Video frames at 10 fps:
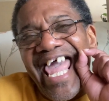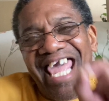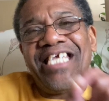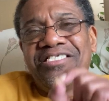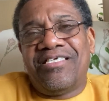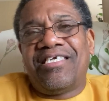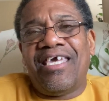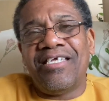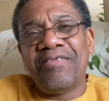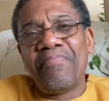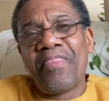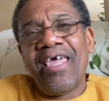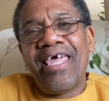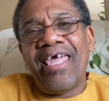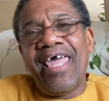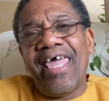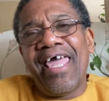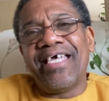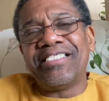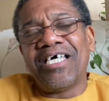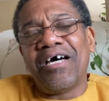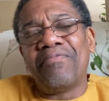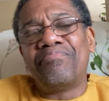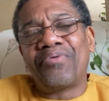educate and